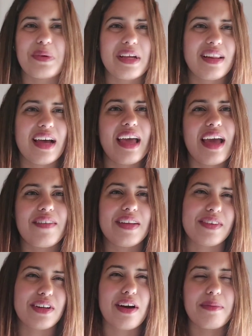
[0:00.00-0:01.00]
Well, I haven't
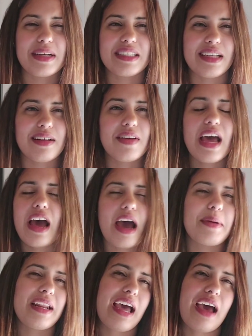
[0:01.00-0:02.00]
even
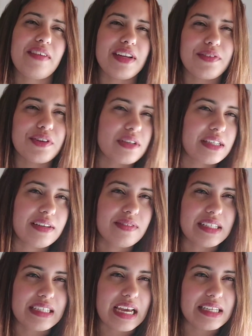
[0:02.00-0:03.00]
I haven't even
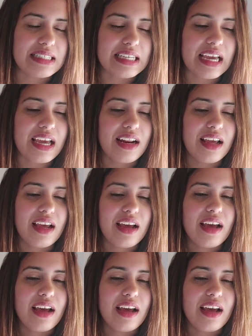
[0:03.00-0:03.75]
received the test yet,